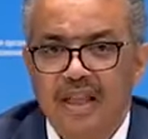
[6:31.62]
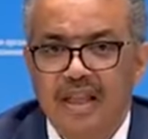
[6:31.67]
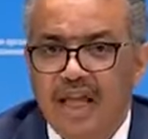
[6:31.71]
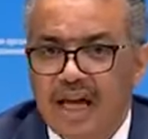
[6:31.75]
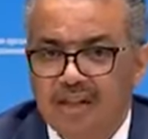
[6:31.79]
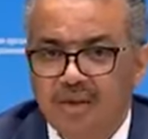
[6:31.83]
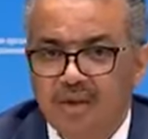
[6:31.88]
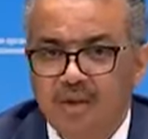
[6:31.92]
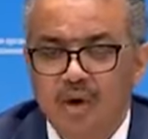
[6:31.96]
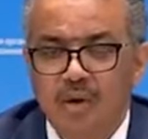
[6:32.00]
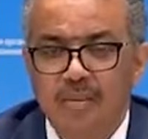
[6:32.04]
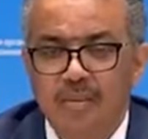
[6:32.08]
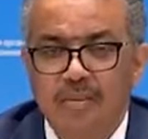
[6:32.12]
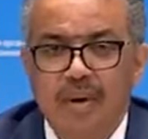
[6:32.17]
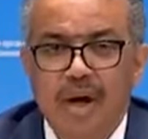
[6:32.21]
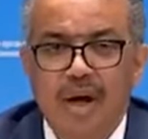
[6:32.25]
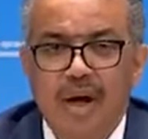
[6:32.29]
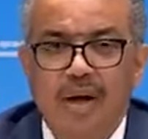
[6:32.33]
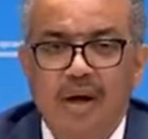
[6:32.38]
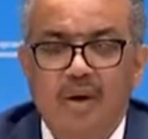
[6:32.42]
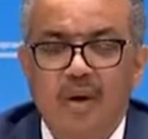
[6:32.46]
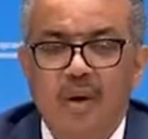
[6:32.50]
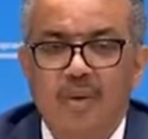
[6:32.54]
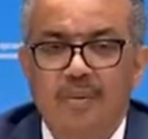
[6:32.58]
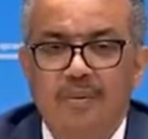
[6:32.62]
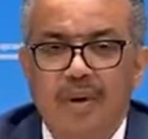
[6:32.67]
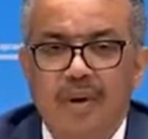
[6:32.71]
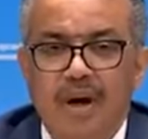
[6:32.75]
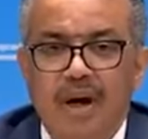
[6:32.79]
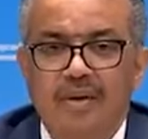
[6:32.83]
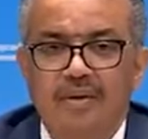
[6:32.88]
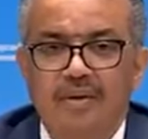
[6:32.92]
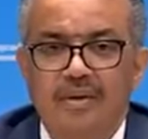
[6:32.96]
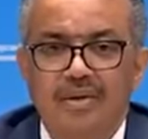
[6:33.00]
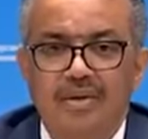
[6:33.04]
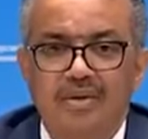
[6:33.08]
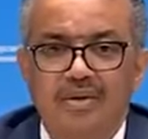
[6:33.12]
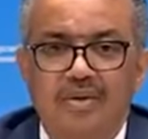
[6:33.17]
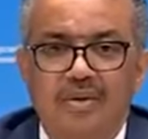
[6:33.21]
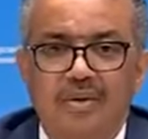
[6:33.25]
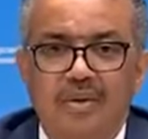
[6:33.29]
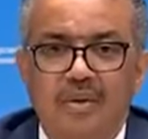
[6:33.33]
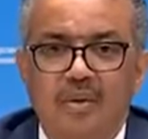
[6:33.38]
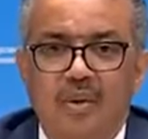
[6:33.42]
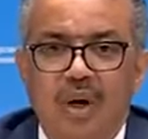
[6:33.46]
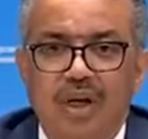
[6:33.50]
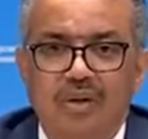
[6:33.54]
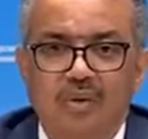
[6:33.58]
That compounds
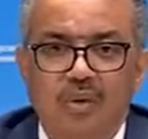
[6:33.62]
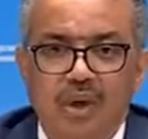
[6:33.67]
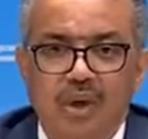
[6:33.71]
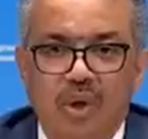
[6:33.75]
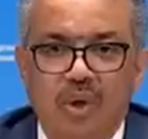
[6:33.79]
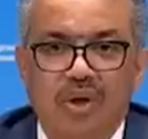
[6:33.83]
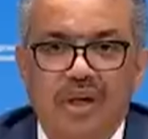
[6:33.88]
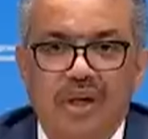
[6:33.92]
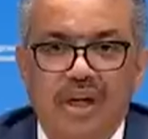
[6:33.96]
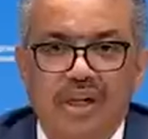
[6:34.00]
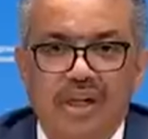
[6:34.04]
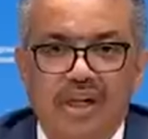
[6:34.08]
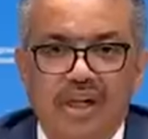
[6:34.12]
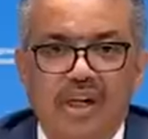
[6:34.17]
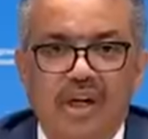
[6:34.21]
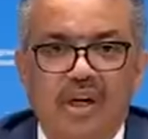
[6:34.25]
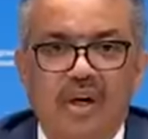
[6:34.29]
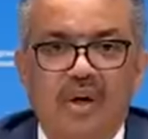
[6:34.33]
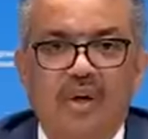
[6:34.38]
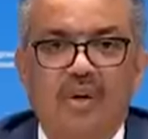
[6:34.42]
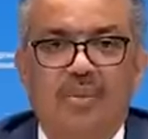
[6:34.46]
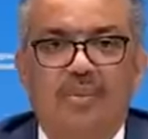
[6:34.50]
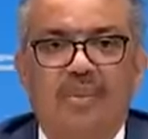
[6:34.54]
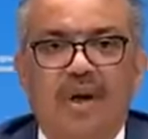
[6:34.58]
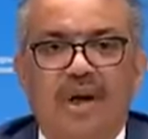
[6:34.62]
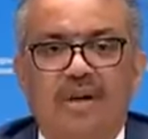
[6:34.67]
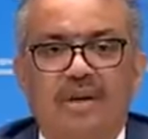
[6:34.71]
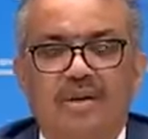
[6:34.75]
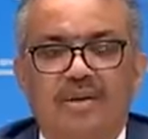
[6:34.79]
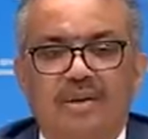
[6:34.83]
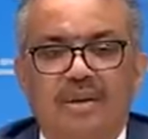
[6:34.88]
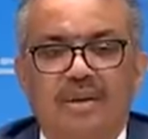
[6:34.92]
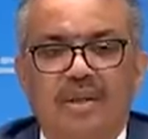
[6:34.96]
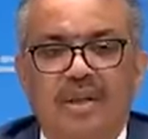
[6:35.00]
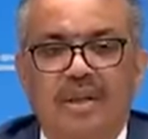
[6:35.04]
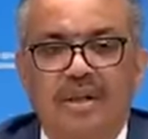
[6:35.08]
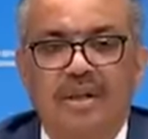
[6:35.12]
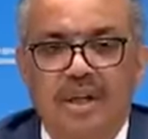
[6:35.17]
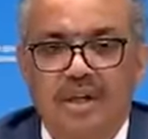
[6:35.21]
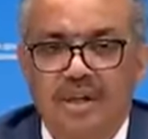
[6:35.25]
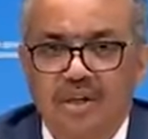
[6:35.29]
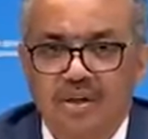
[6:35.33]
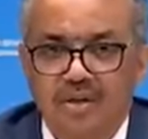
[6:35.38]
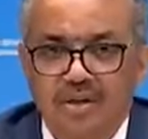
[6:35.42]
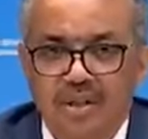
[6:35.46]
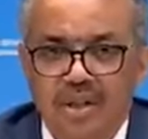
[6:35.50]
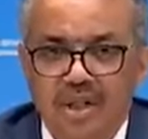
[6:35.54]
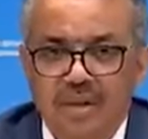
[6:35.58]
what we already know about
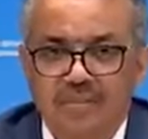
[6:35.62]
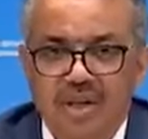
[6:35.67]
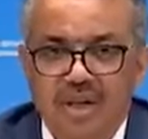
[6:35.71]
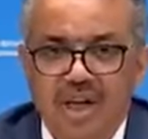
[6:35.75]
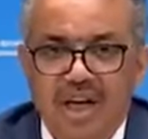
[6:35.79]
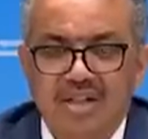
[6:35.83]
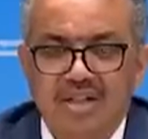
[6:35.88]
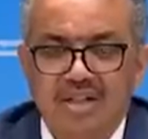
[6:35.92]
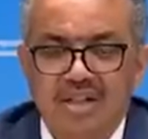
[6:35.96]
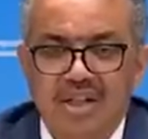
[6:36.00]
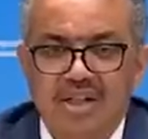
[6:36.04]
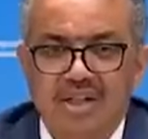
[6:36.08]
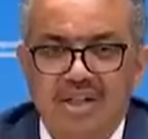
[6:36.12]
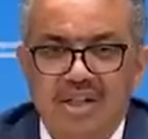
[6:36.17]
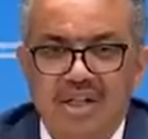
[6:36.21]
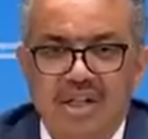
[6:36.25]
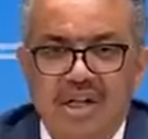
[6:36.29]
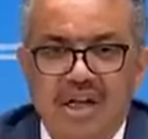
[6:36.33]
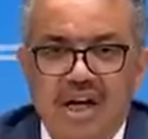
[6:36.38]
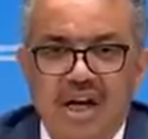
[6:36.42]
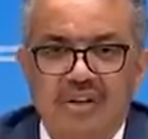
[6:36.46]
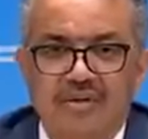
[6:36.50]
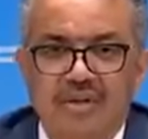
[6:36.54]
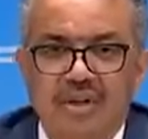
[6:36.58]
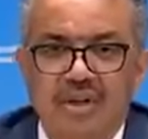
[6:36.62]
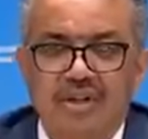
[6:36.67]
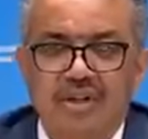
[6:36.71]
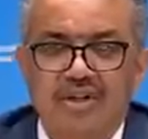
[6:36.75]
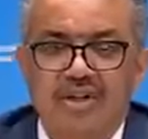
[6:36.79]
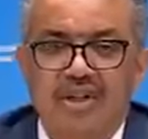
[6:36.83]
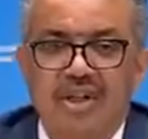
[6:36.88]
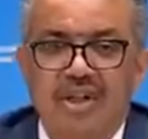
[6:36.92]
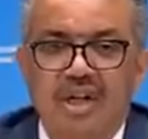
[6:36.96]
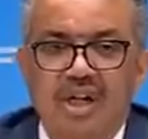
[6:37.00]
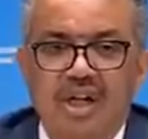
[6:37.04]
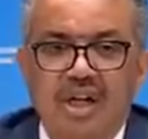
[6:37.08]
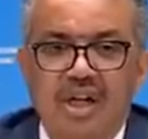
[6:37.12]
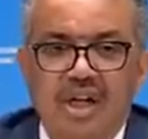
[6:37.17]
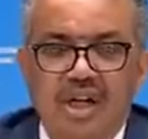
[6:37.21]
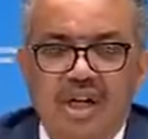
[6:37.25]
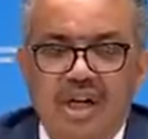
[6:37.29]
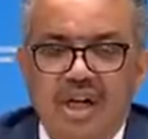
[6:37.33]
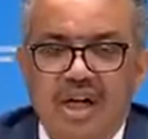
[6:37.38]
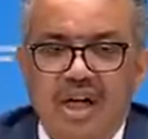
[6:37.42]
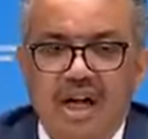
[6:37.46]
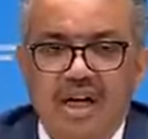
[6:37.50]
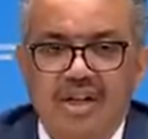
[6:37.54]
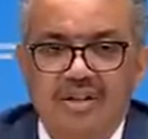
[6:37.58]
reduced immunization coverage,
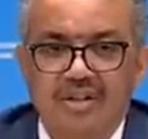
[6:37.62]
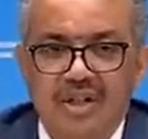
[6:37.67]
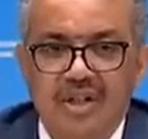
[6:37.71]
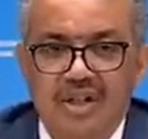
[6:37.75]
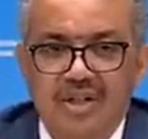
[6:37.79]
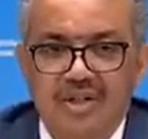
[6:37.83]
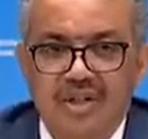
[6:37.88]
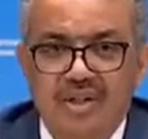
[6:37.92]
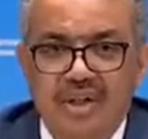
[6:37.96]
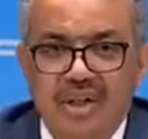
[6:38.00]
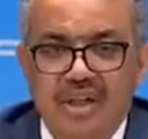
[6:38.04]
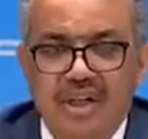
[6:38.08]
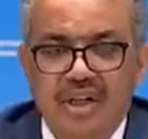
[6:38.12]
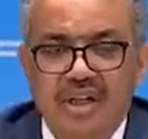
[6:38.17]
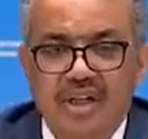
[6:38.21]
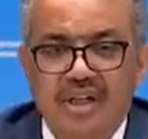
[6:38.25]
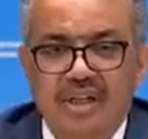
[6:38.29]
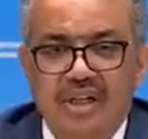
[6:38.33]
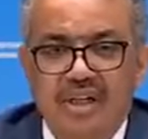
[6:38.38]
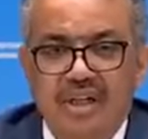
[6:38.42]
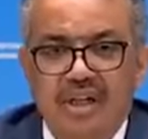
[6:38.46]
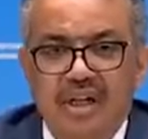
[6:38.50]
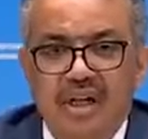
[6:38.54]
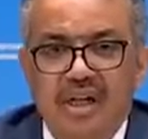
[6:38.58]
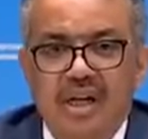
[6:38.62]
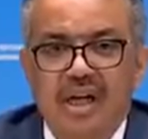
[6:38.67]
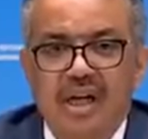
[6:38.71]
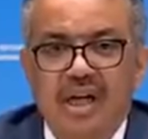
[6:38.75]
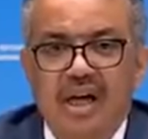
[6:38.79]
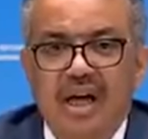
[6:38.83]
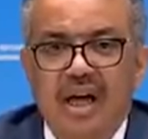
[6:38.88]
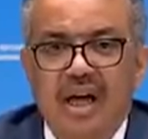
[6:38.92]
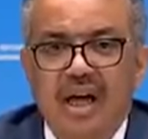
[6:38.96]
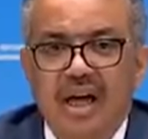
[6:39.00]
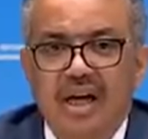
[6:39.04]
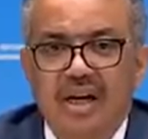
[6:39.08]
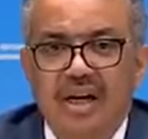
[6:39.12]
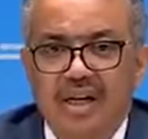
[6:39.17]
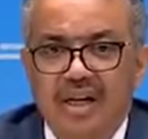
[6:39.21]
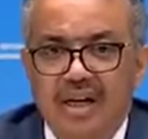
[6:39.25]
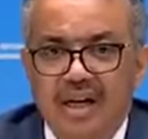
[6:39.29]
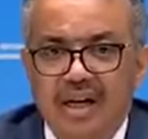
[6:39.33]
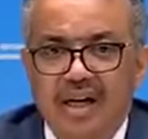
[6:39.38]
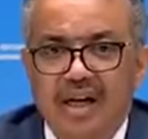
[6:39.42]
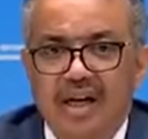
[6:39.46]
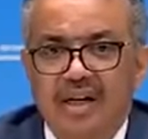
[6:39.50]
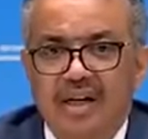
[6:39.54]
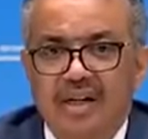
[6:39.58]
cancer screening and
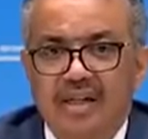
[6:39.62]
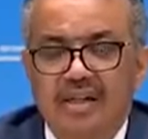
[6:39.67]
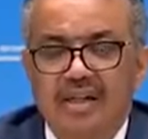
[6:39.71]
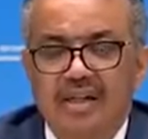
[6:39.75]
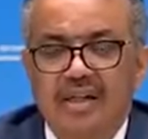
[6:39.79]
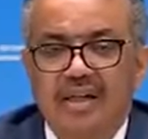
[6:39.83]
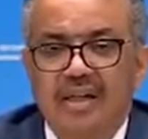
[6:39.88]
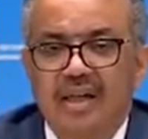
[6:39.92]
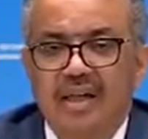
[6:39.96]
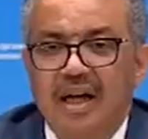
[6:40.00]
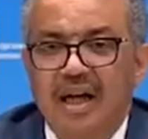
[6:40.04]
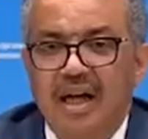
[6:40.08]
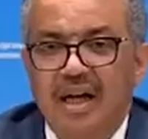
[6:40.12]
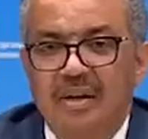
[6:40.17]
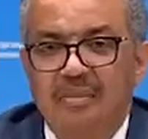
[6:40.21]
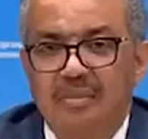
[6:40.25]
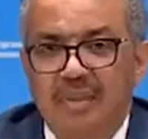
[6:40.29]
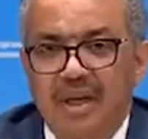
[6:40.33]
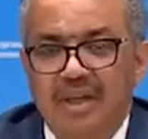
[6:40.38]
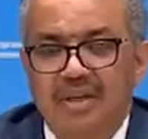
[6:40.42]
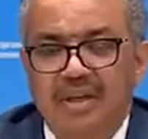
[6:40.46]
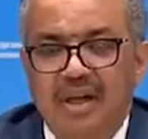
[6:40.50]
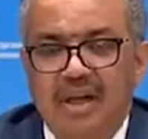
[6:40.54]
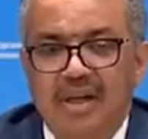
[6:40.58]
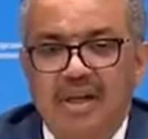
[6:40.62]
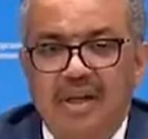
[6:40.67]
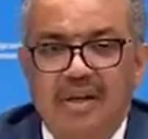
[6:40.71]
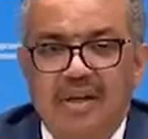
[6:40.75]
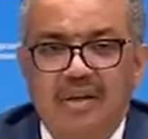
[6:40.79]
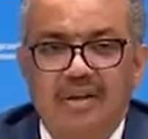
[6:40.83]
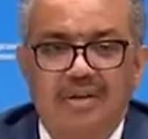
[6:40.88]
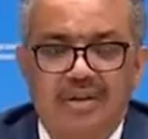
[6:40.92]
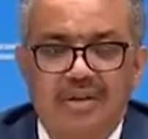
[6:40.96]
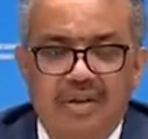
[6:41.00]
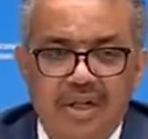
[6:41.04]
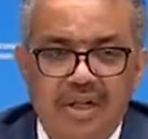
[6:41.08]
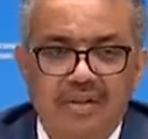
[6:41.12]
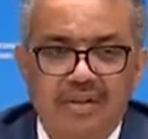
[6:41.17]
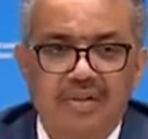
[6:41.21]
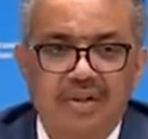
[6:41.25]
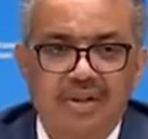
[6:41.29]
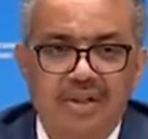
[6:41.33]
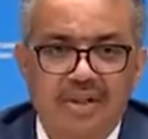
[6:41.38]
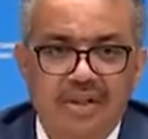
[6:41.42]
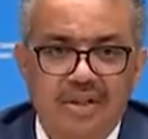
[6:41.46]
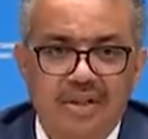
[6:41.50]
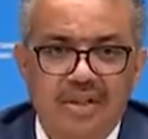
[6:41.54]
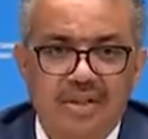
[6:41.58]
care, and mental health
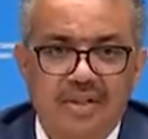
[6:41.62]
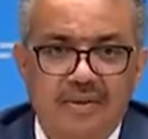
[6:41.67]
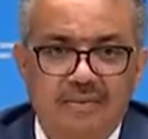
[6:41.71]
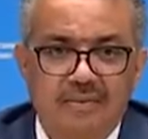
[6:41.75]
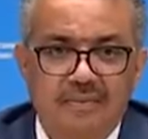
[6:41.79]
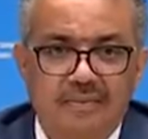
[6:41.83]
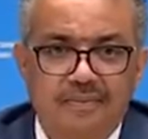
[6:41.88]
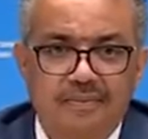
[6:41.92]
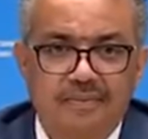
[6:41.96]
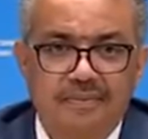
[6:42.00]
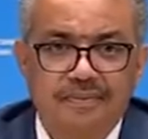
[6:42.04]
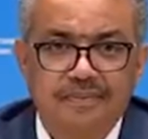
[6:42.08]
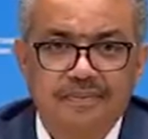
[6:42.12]
services.